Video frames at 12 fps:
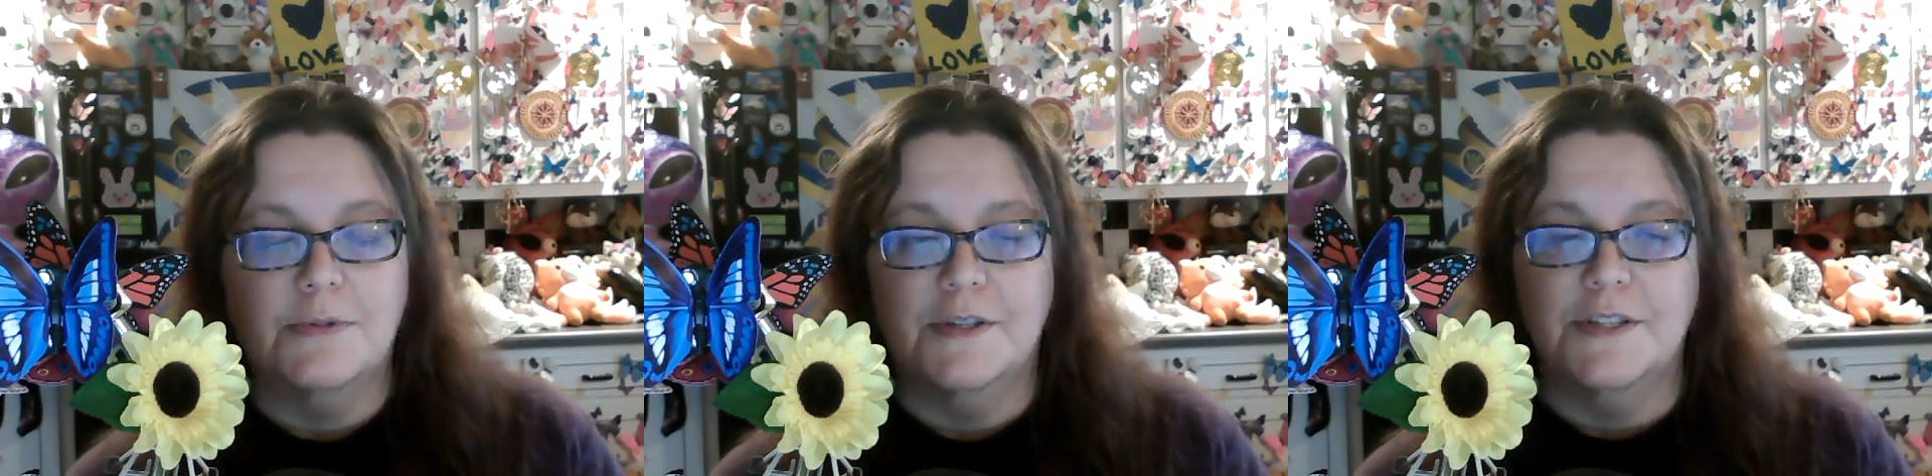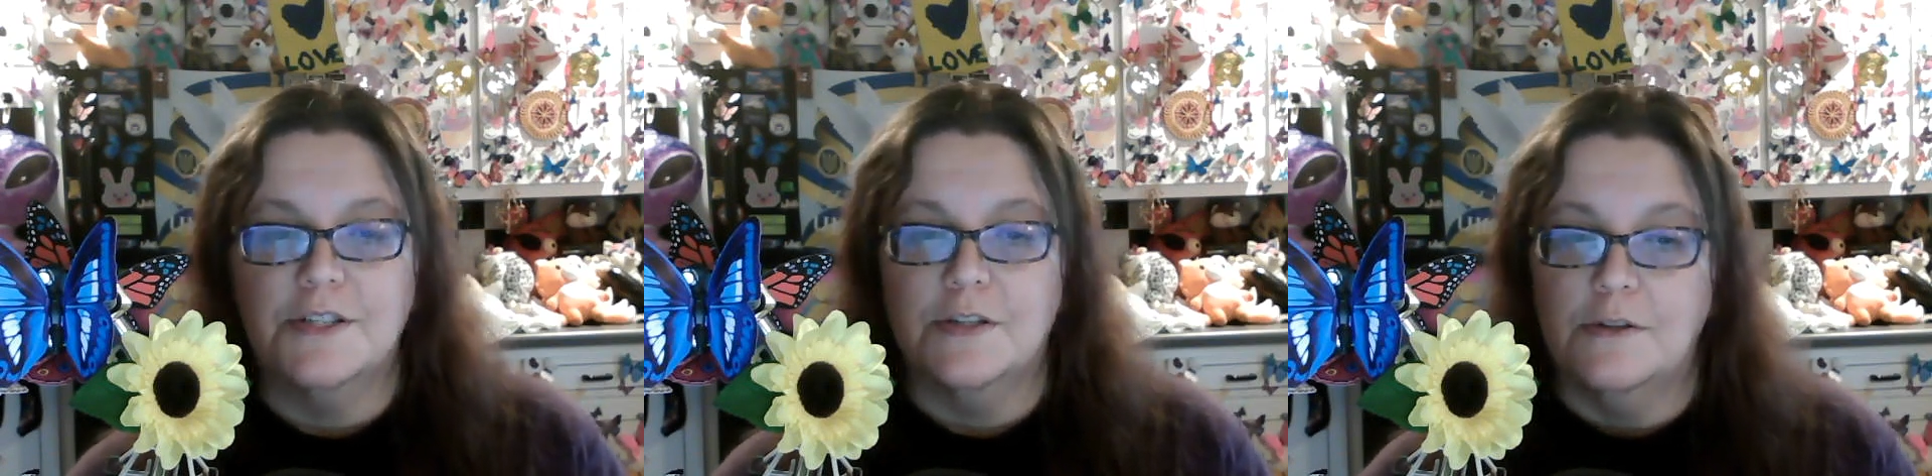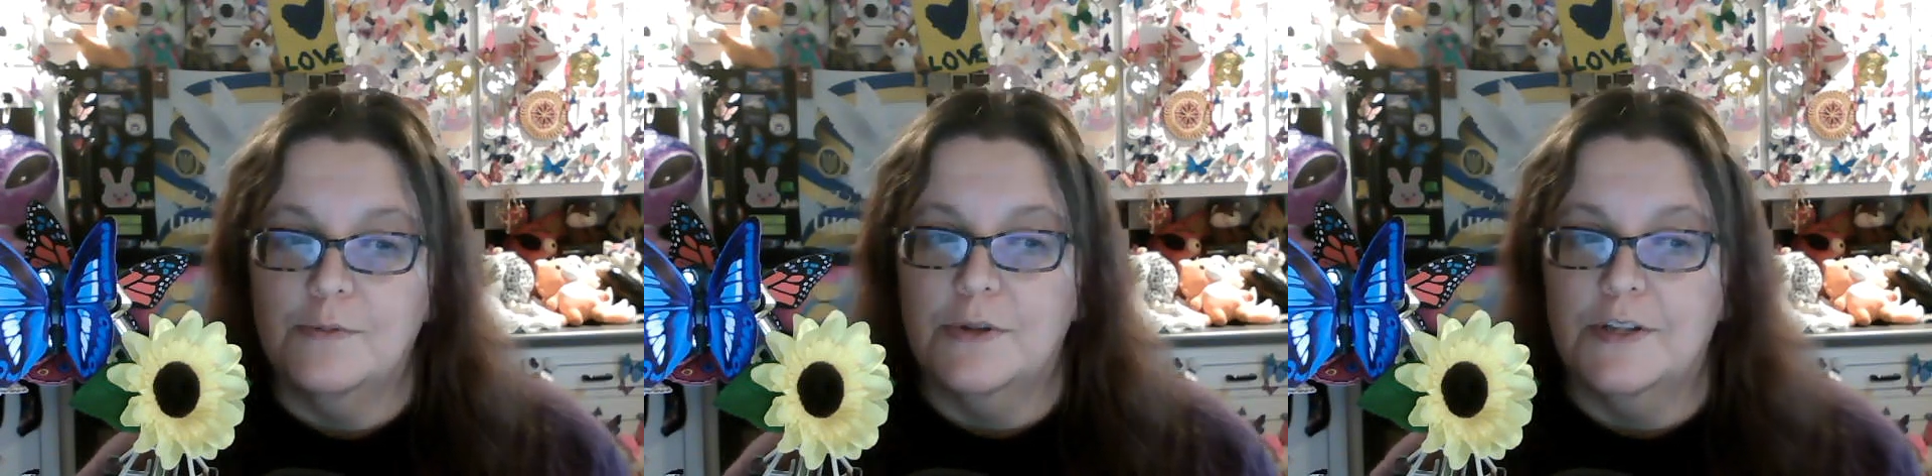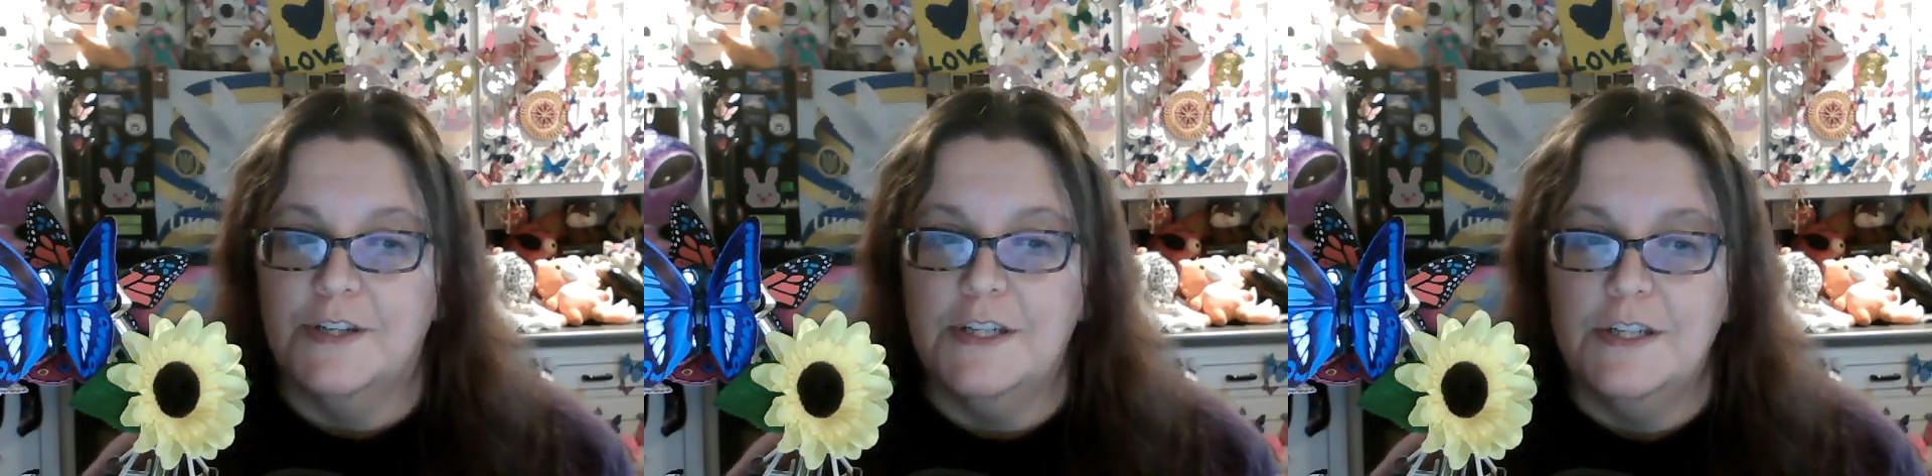a place to go
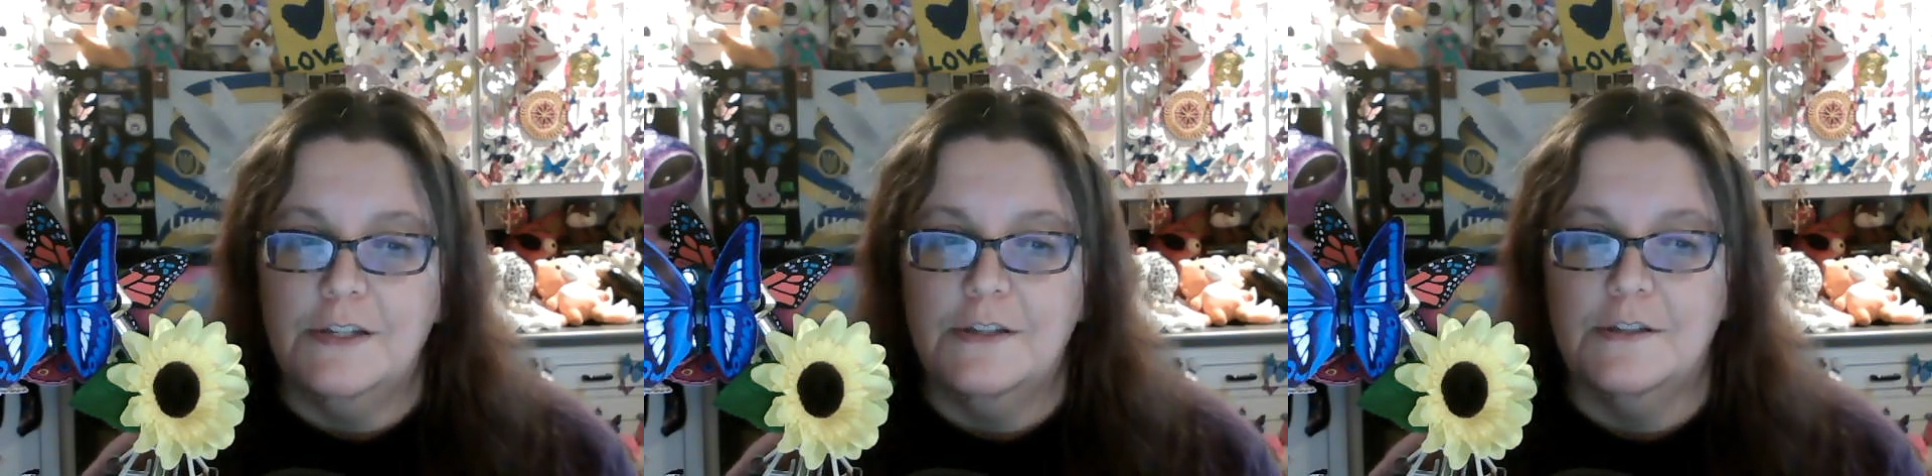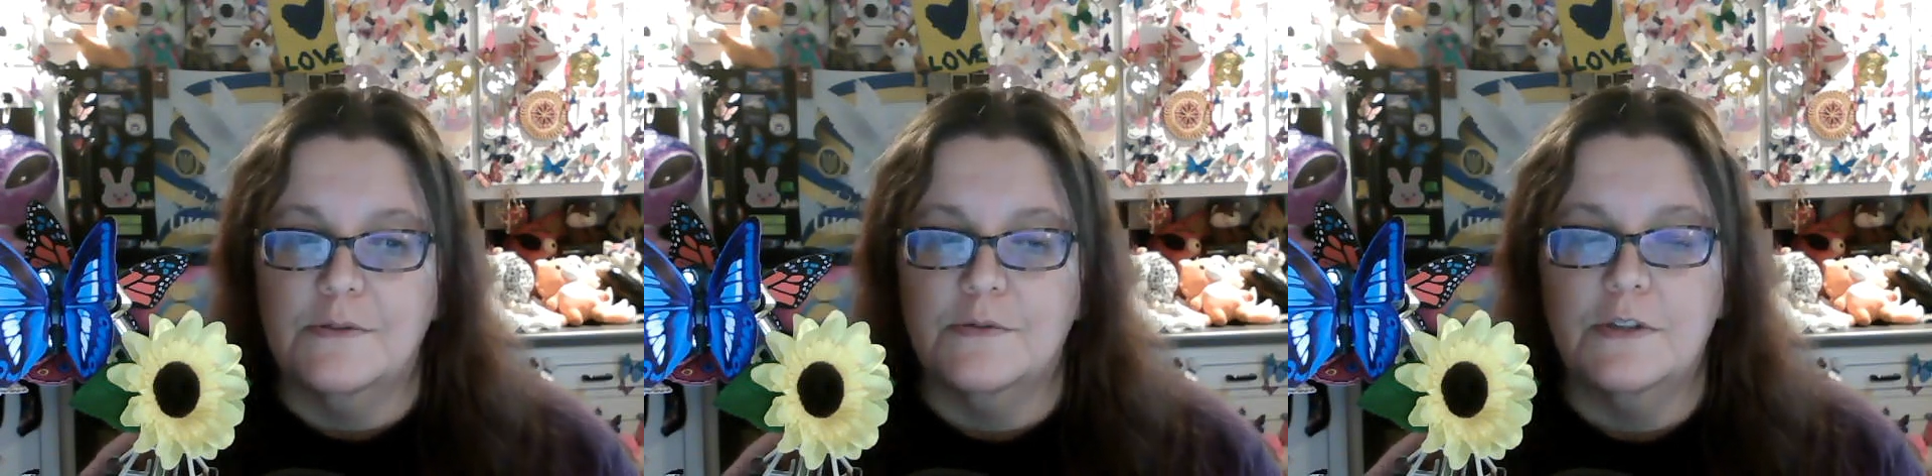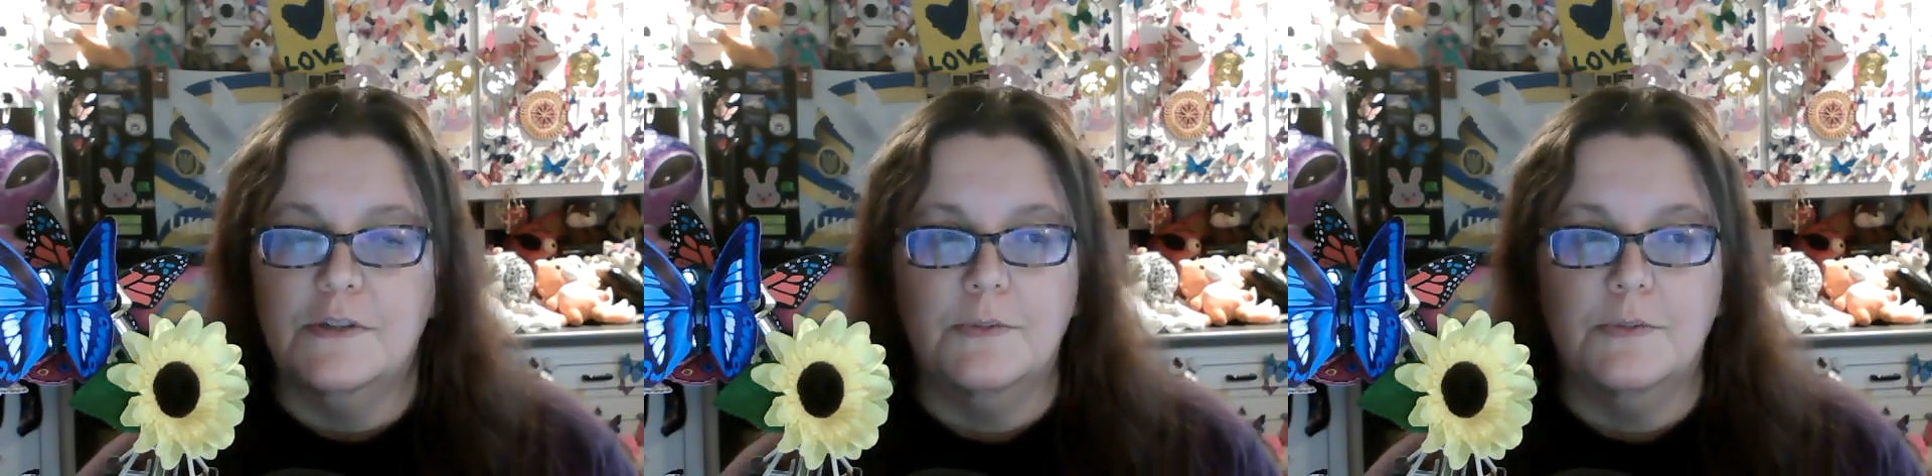play and